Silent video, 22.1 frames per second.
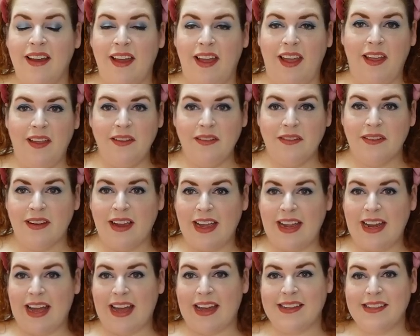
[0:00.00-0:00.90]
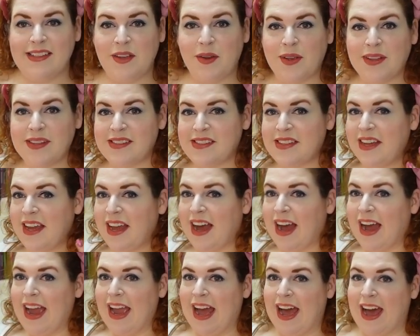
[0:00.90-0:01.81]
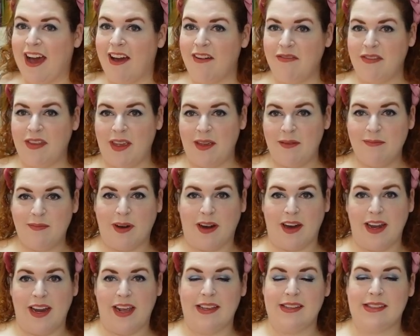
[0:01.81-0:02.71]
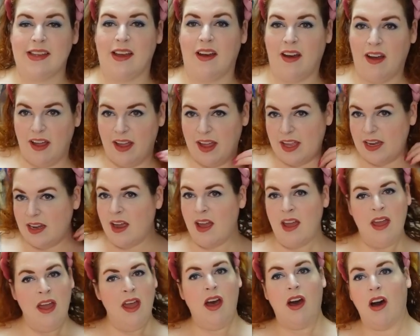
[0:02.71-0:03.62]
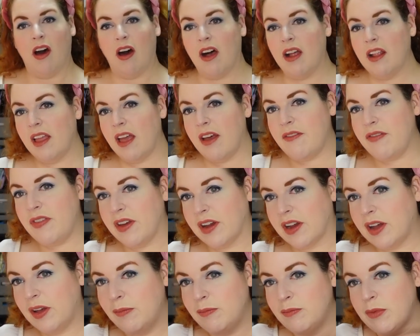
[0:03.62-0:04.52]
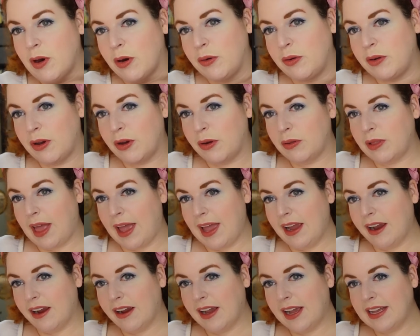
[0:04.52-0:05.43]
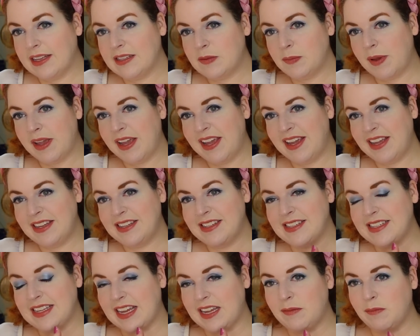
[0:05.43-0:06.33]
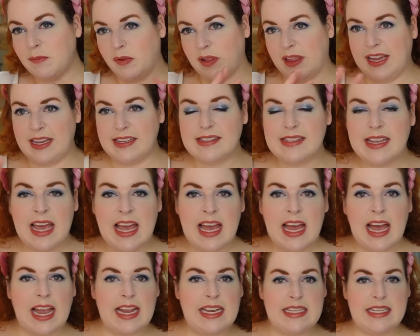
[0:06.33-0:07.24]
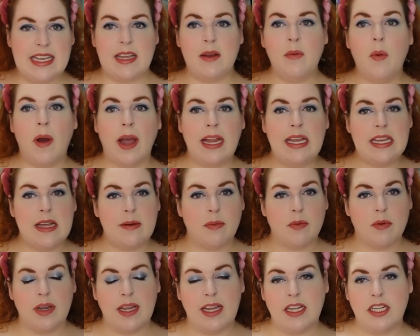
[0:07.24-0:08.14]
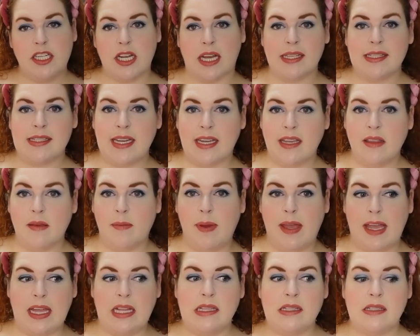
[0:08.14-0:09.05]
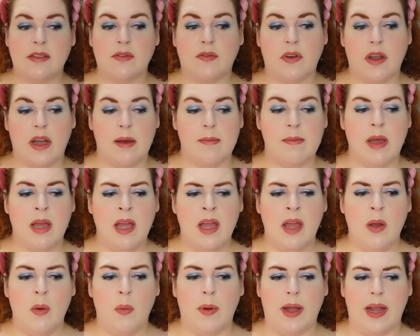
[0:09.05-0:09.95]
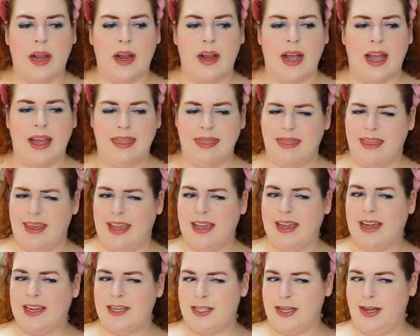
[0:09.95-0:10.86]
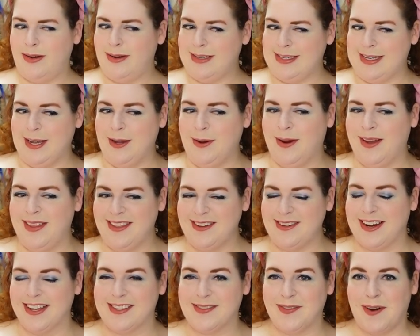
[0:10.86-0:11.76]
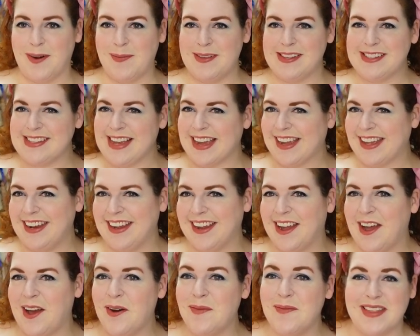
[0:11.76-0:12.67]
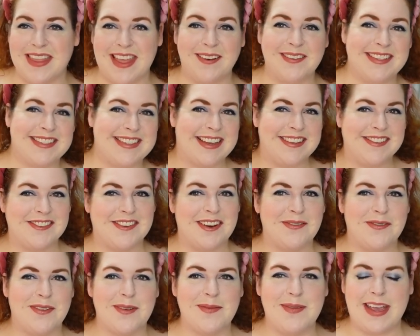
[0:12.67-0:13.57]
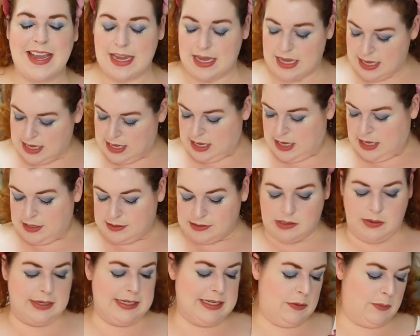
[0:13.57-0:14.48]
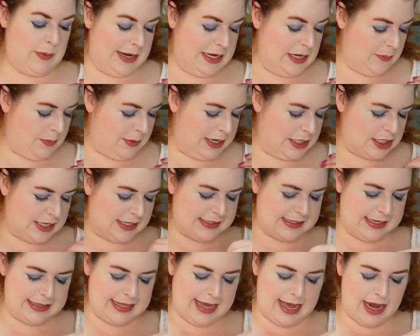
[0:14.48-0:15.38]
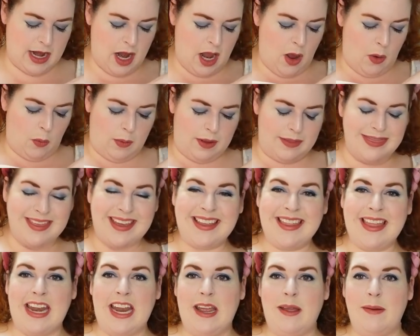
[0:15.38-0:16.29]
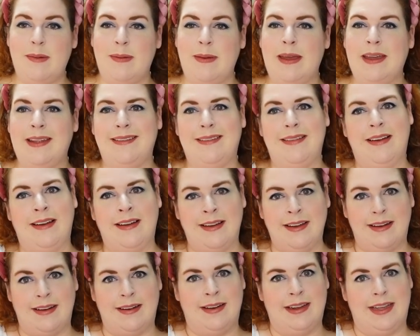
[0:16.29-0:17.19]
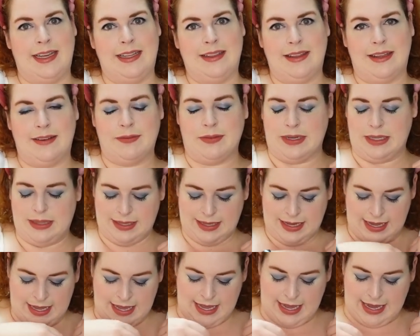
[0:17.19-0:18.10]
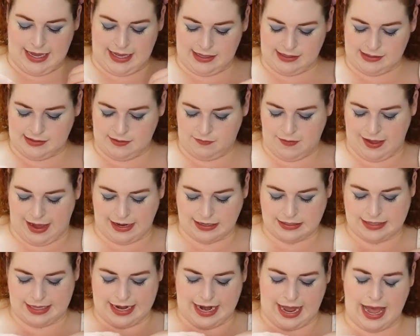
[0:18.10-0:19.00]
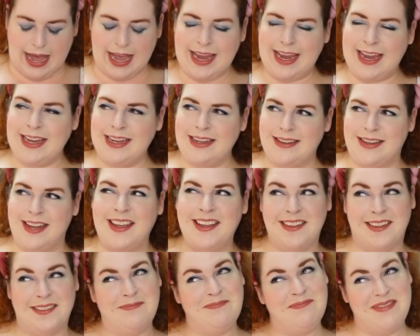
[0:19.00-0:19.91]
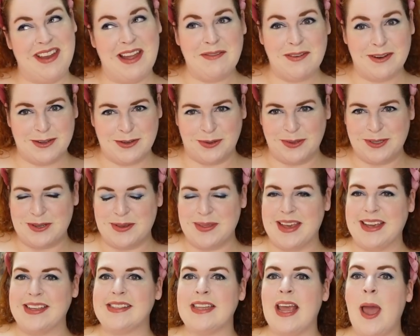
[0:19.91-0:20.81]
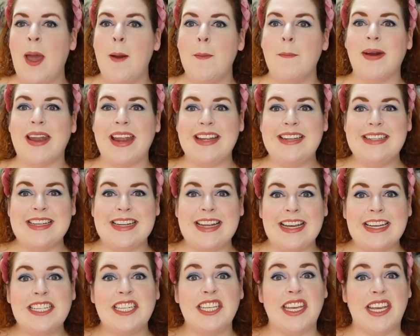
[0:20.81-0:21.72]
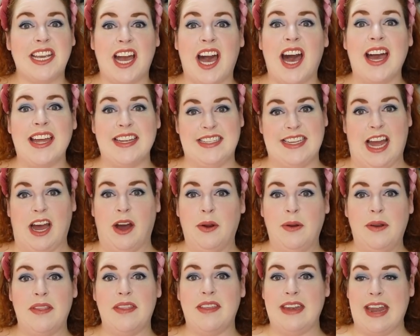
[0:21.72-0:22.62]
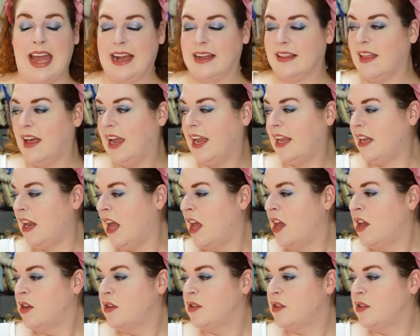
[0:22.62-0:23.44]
All right, as you can see, I have the bodice on. All of the kimono layer is pinned in place. I did wind up readjusting the pins from where I think I showed it to you on the dress form a second ago, but that was yesterday for me. So I did wind up readjusting that. One thing that I'm not in love with is the fact that I never told you this, but I did actually cut down the neckline.